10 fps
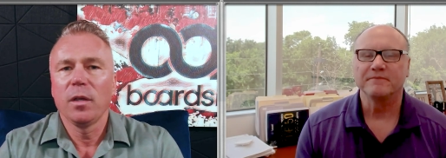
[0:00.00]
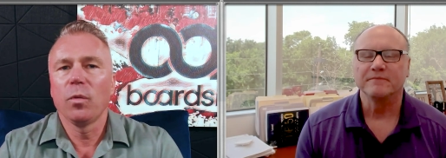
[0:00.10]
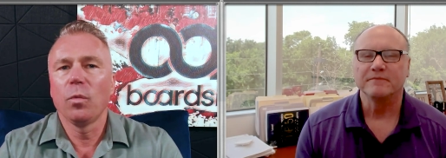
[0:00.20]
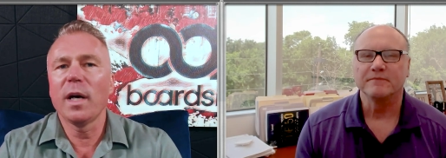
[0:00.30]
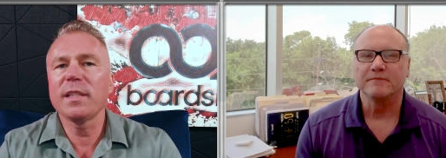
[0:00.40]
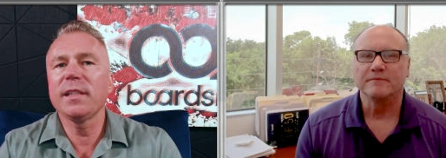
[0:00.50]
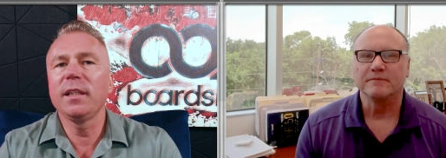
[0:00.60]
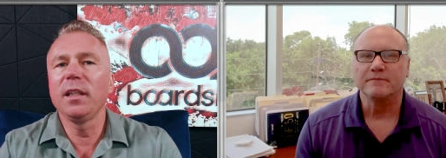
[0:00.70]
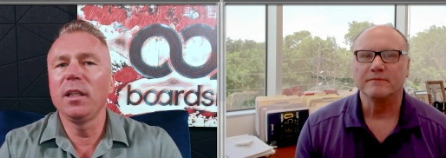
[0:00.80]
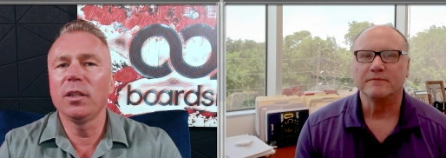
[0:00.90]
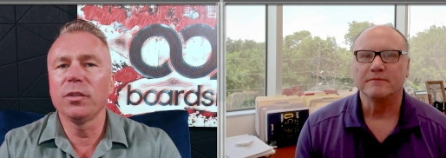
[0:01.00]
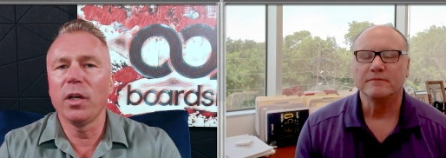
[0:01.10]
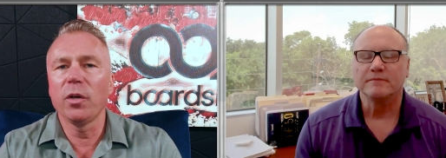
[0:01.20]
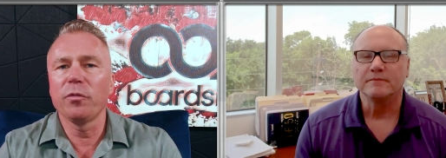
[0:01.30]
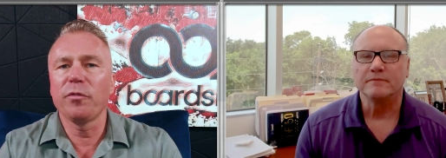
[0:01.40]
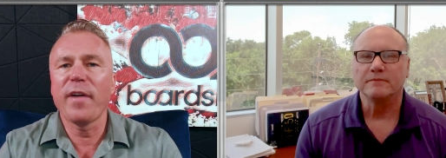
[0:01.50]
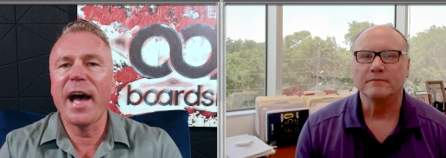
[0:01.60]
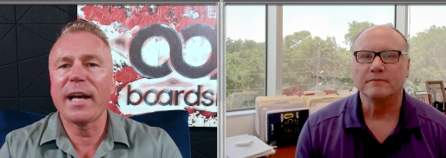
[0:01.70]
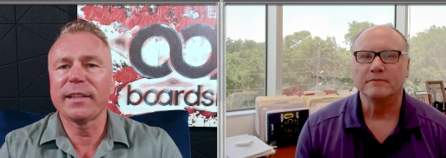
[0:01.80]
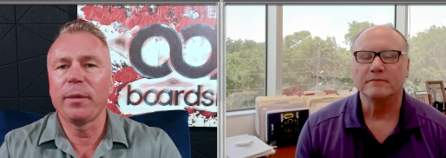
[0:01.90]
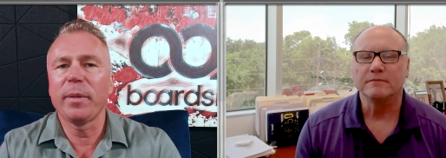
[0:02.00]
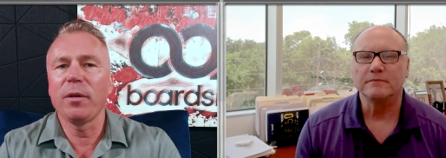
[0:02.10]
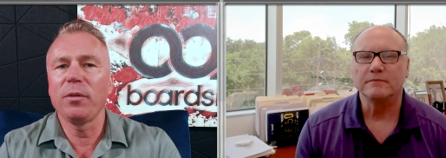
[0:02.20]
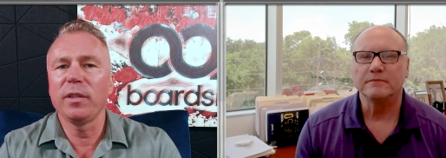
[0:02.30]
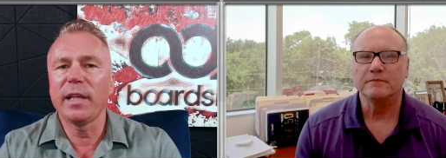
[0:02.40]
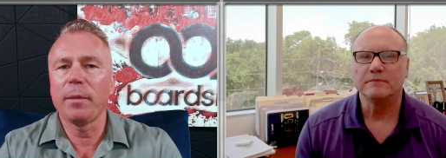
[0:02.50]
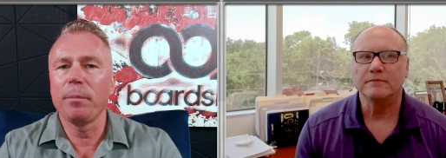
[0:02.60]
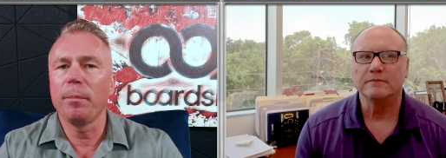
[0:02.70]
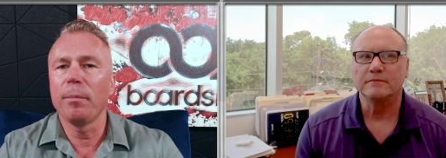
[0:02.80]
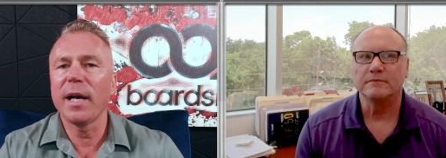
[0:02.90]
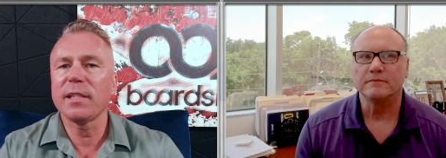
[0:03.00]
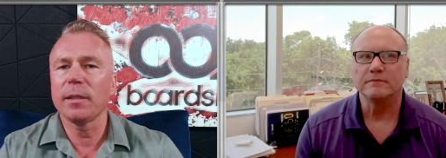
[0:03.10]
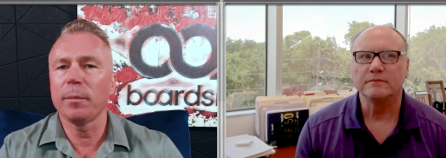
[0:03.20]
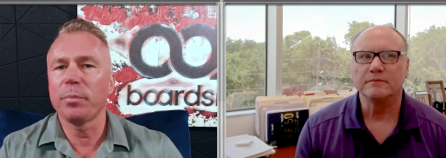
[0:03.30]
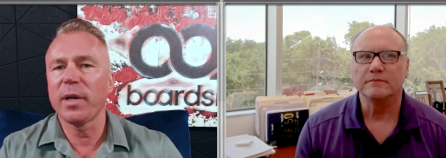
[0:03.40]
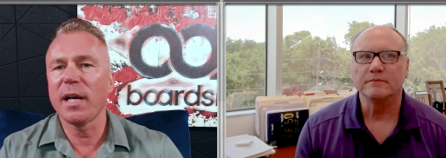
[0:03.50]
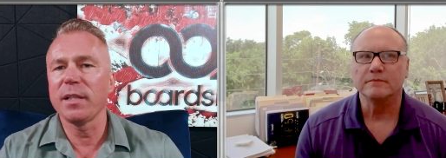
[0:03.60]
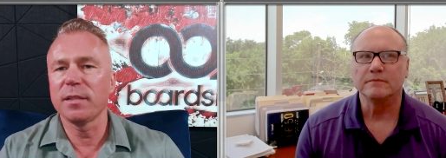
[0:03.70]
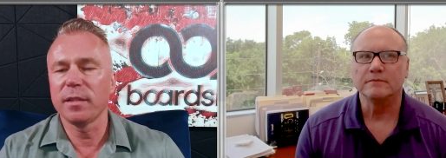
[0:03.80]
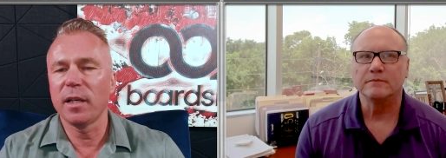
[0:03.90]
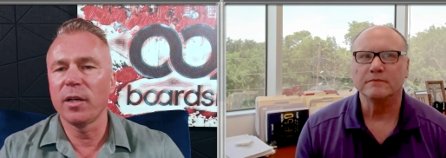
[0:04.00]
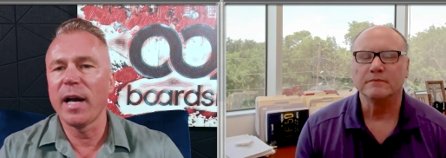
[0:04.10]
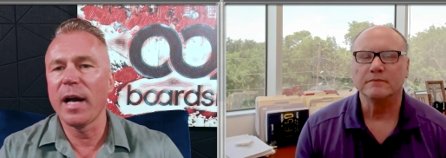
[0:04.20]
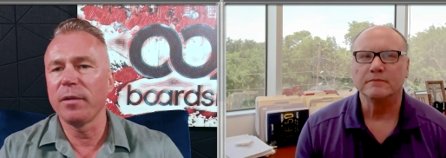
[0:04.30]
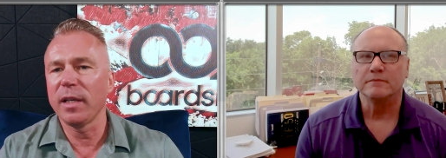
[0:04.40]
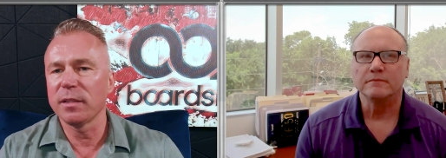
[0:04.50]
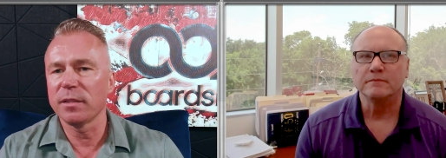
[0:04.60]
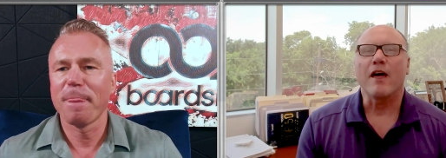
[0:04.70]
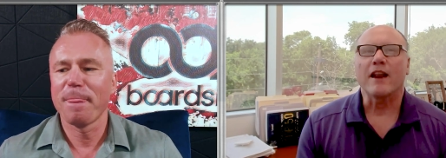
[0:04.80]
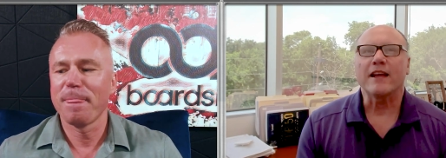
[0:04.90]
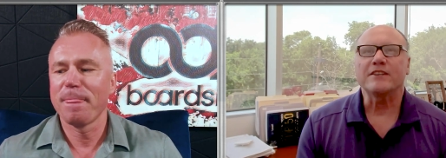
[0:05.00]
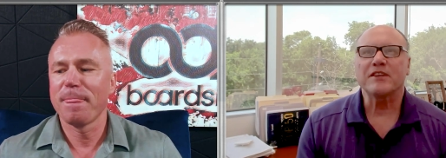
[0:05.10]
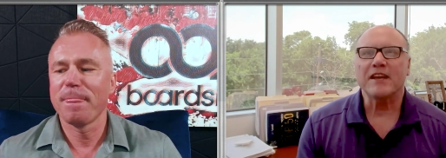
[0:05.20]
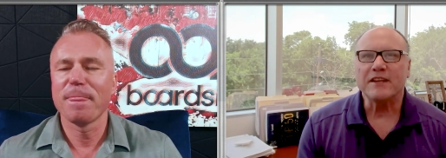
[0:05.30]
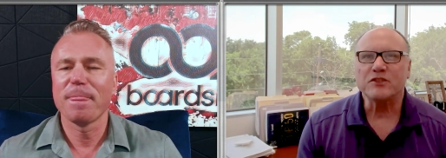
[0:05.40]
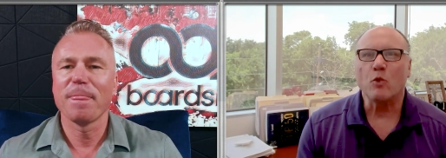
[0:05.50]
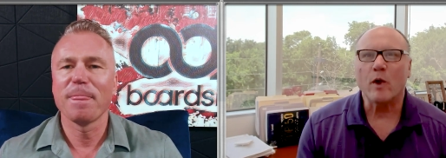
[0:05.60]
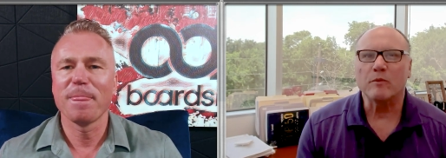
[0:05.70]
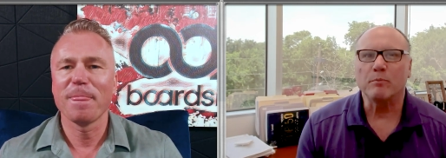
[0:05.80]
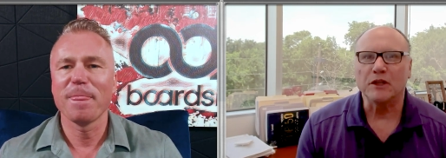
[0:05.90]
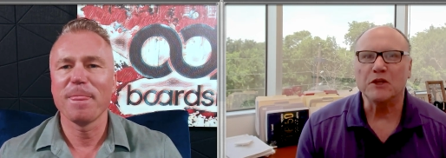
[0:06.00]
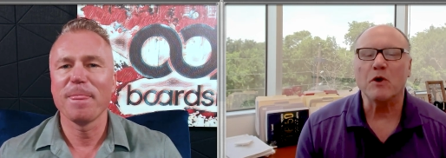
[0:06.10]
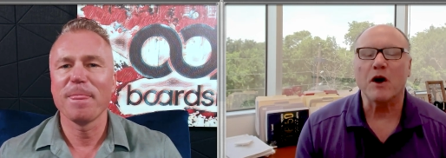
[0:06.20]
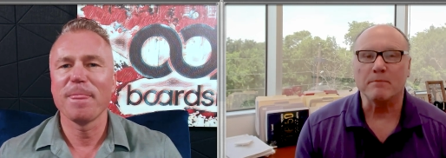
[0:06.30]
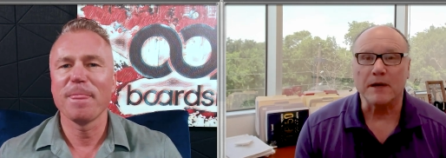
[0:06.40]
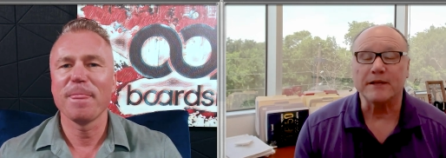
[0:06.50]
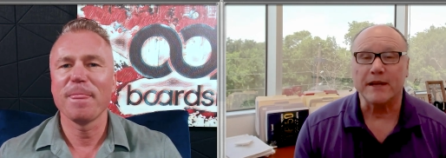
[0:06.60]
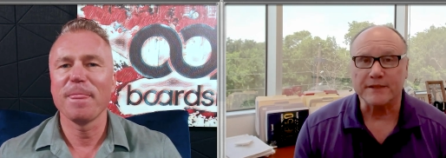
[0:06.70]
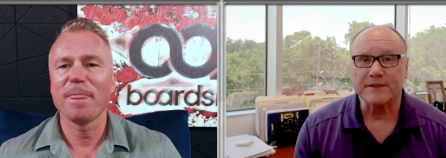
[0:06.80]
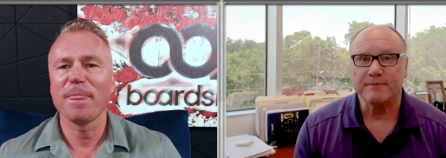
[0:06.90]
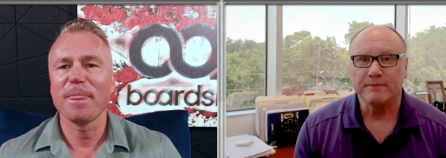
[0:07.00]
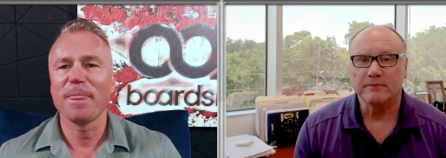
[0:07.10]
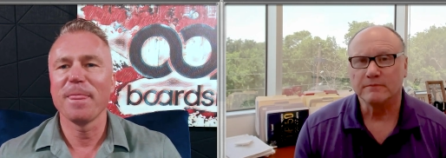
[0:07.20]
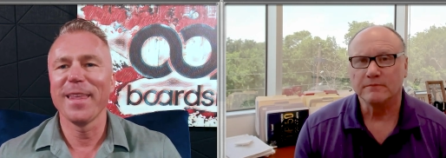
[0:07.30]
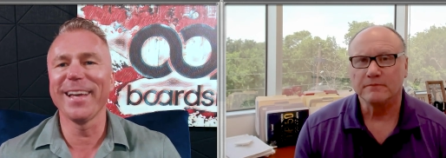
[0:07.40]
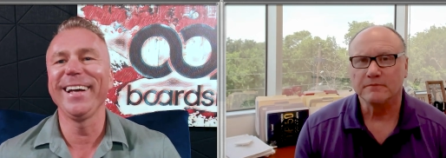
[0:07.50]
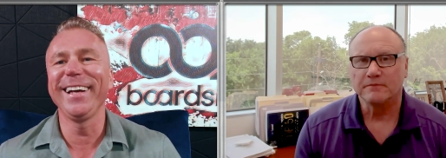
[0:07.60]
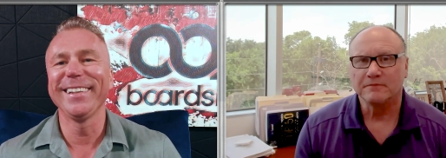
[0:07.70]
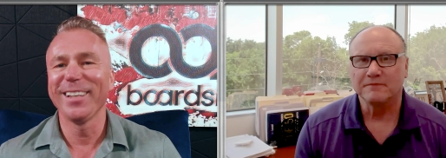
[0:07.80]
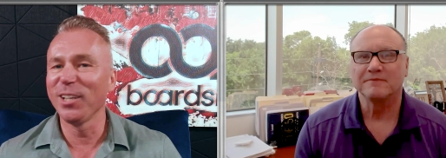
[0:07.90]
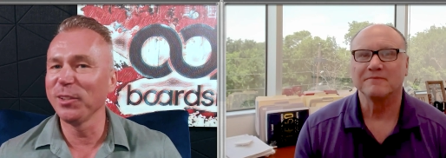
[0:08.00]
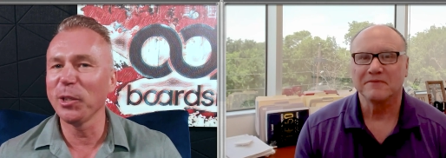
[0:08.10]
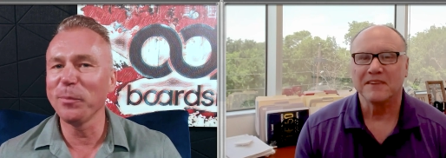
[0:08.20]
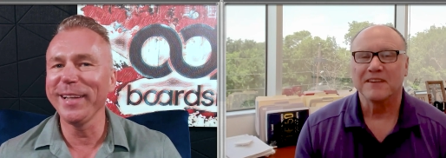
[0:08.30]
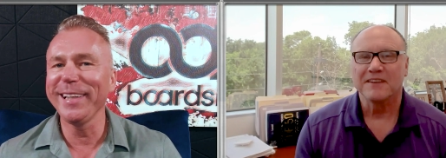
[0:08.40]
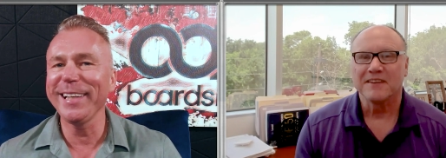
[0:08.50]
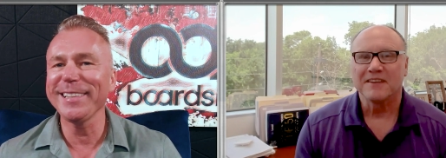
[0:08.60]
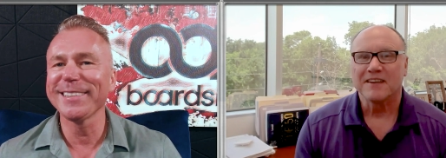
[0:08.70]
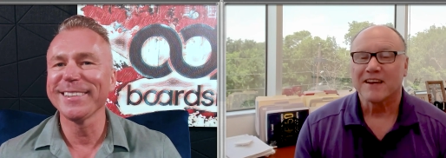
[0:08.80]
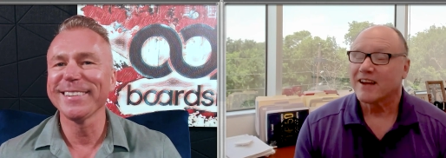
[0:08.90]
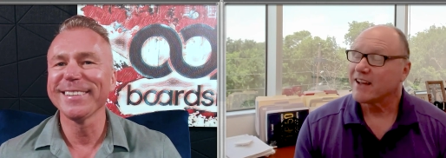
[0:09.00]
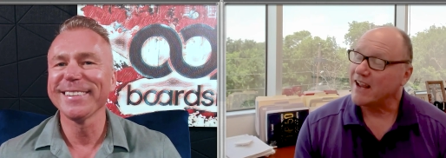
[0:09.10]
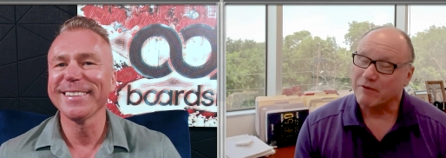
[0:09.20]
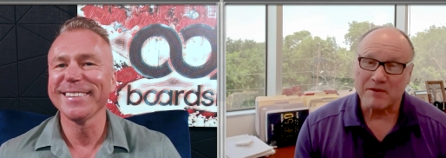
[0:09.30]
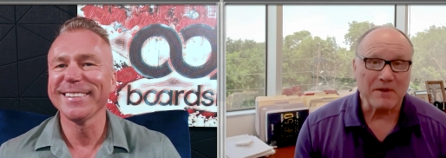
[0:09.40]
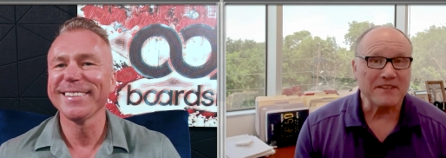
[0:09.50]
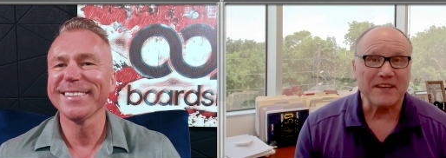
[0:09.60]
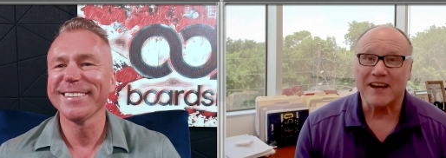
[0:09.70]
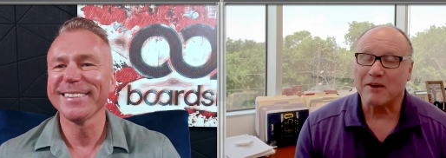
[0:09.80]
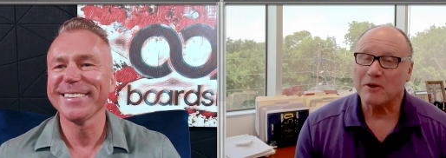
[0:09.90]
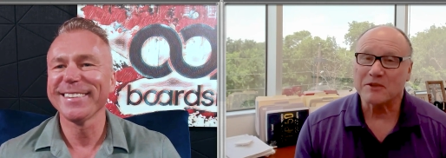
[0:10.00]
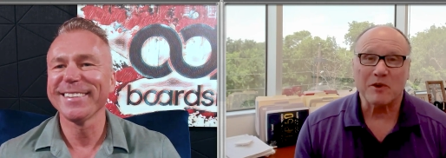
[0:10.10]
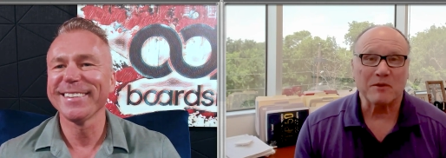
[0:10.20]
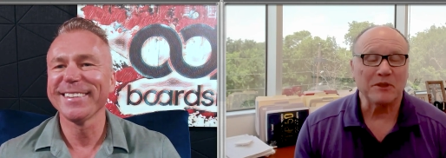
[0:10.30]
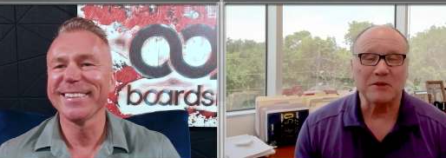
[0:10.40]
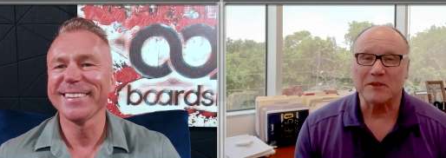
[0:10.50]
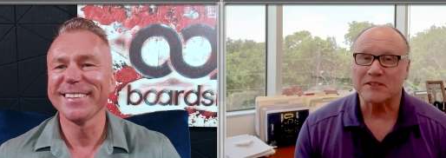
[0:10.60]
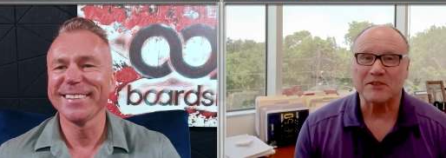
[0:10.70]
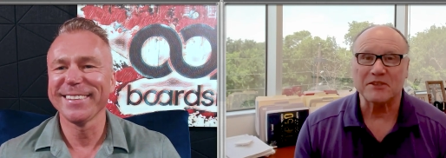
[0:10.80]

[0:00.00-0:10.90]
Speaker 1: What's a little known fact about you that might surprise our audience? That I
Speaker 2: tend to wear blue on Mondays. Only on Mondays? Every Monday, I always wear blue. It's